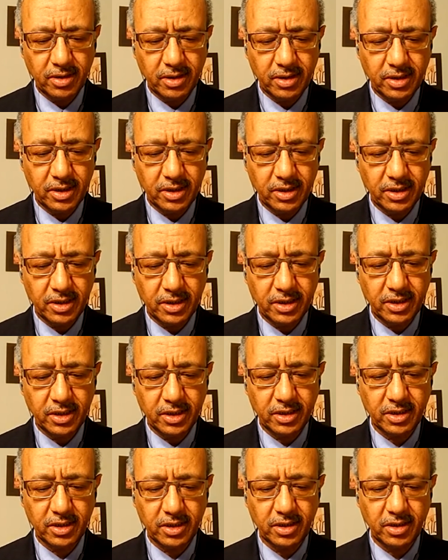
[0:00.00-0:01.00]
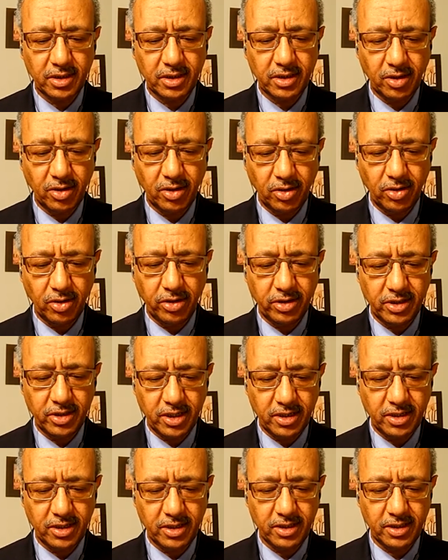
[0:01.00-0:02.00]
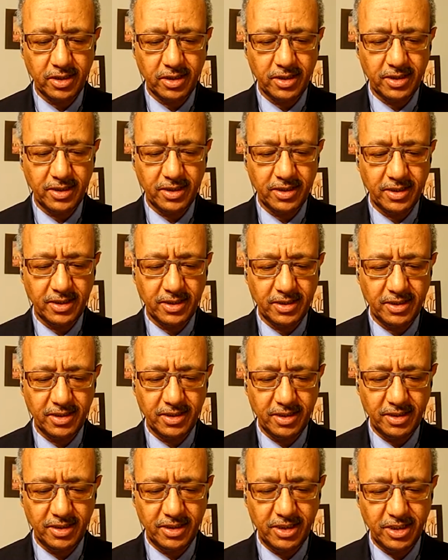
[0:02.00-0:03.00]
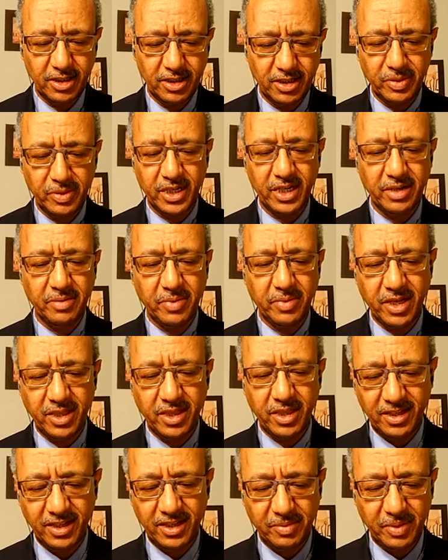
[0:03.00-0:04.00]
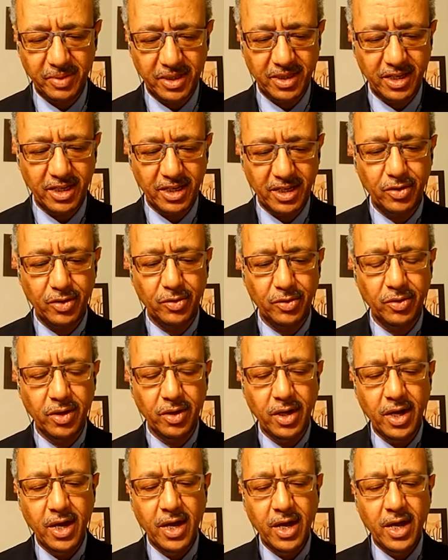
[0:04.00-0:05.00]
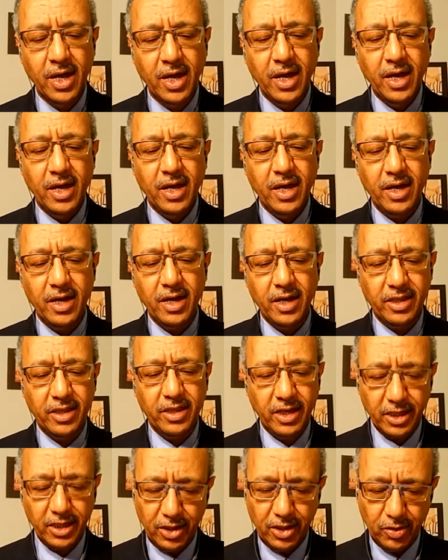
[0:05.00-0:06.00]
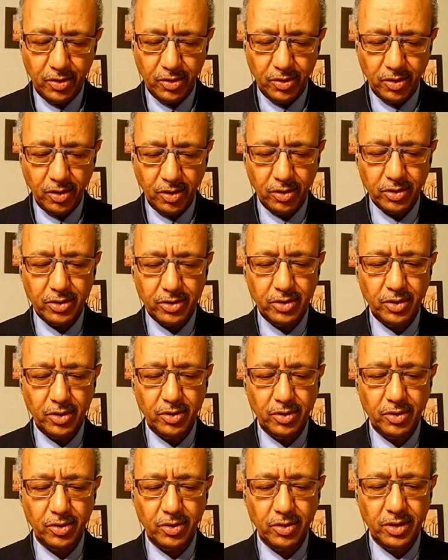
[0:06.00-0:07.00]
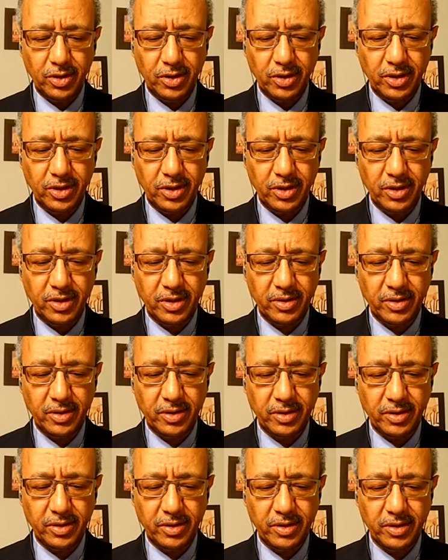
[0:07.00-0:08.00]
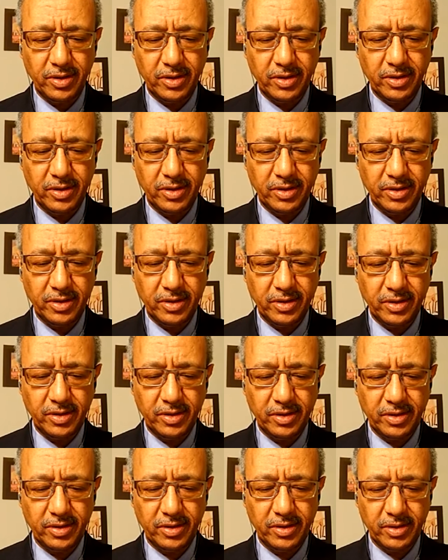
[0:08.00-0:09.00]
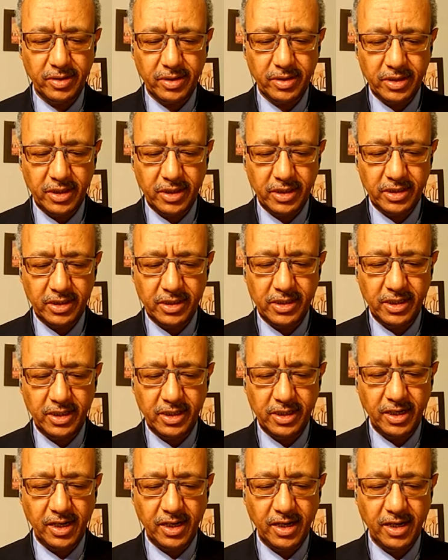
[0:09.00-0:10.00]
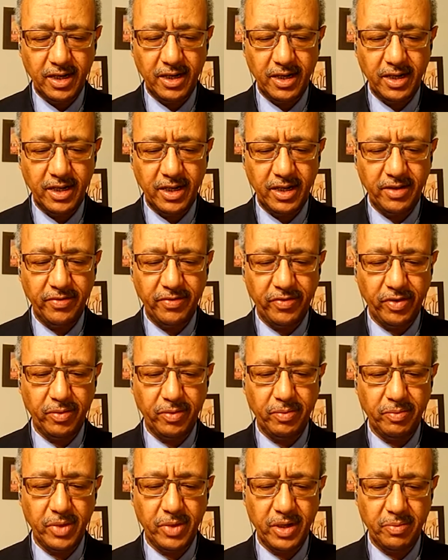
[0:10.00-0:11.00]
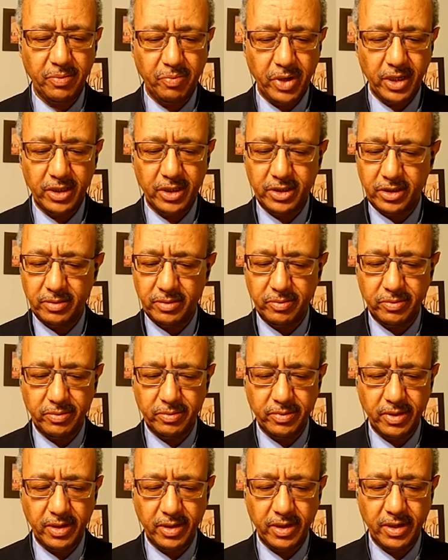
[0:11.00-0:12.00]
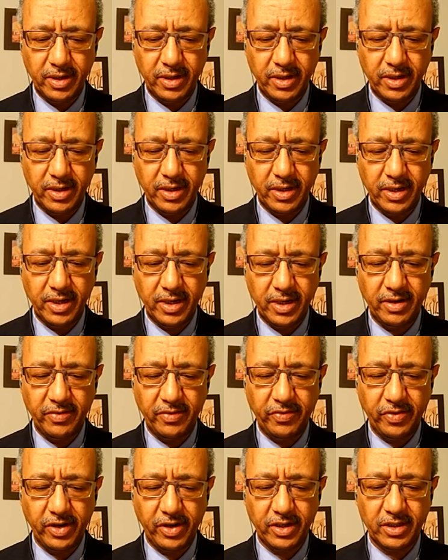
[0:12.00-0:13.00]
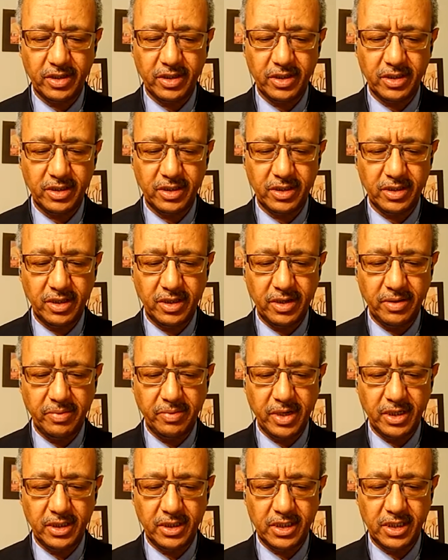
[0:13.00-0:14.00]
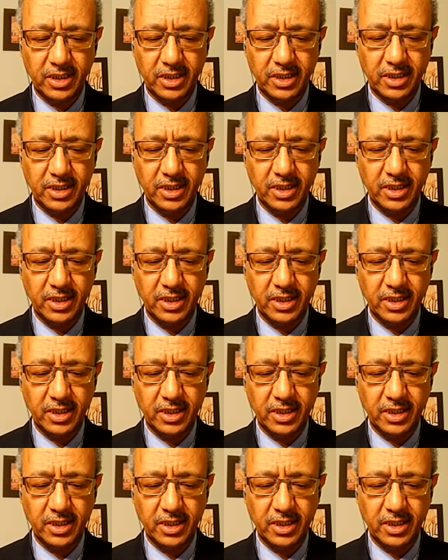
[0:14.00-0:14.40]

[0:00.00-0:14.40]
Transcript: Schindholzer, it's a German name, I think, but thank you. Thank you also, Cecile Harney from Belgium and France de Majid.